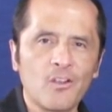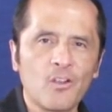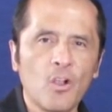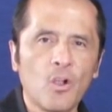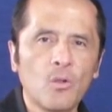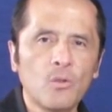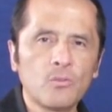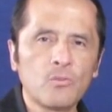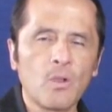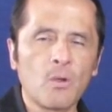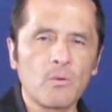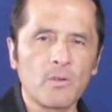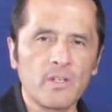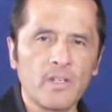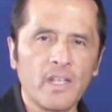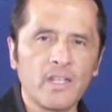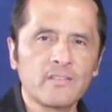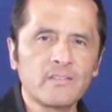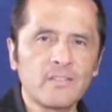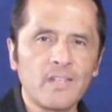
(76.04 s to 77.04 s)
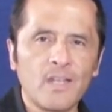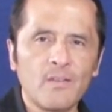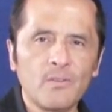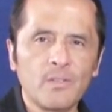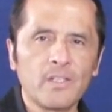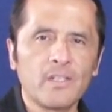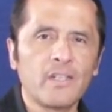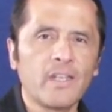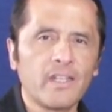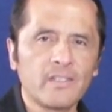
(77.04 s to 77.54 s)
go to our next
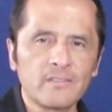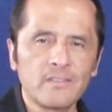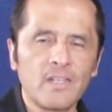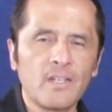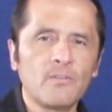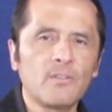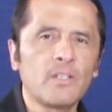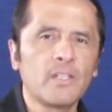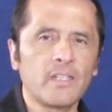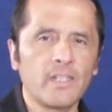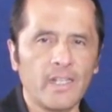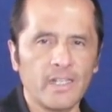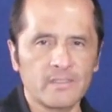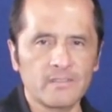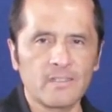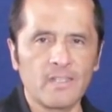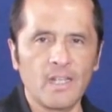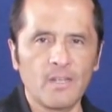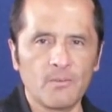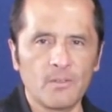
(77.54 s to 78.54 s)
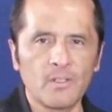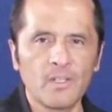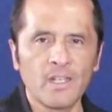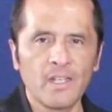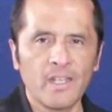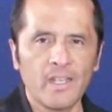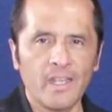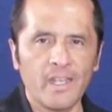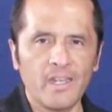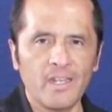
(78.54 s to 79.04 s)
level and next level and next level.
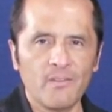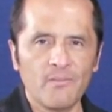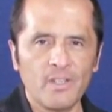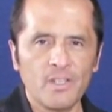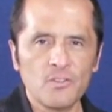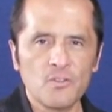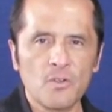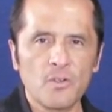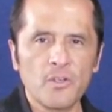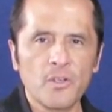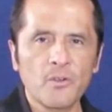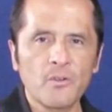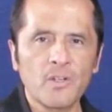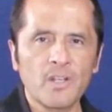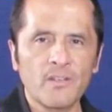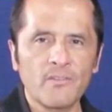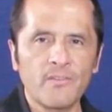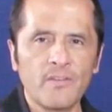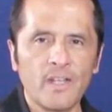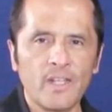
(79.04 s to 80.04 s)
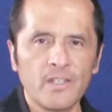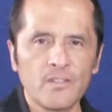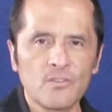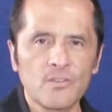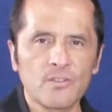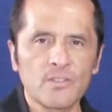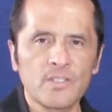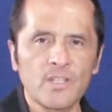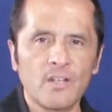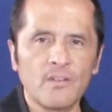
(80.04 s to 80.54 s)
And eventually you're gonna find
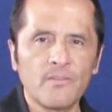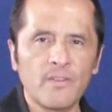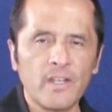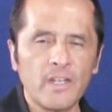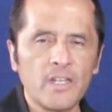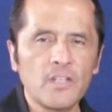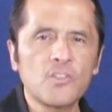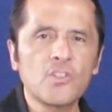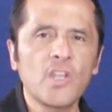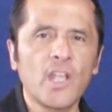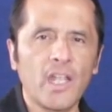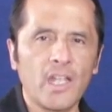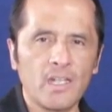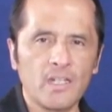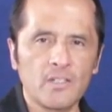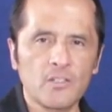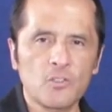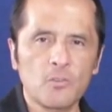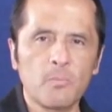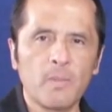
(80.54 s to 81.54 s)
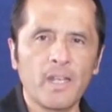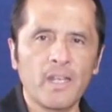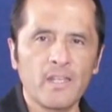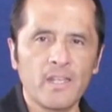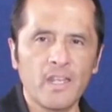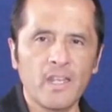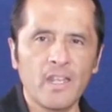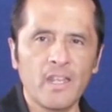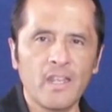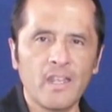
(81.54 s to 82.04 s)
yourself very challenged by
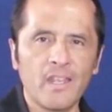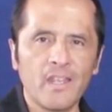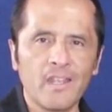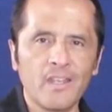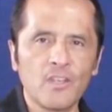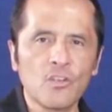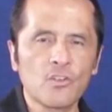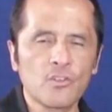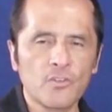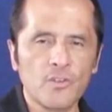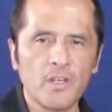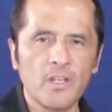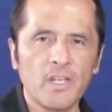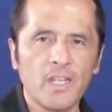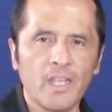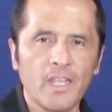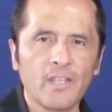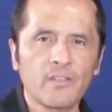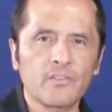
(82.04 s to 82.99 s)
the ear training